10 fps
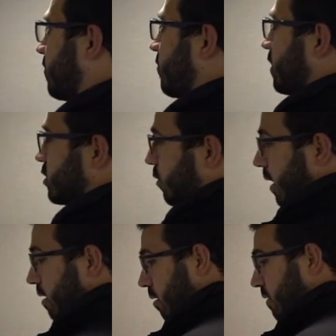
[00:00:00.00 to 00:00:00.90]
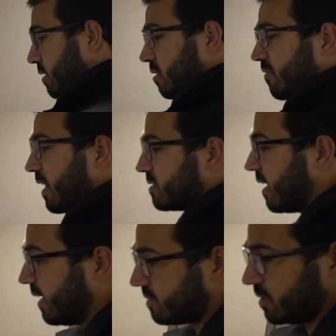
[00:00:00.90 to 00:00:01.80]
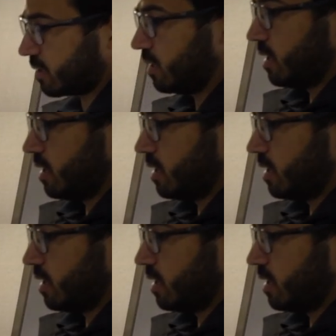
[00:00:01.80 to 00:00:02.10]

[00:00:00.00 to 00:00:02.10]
refrigerator. These are fantastic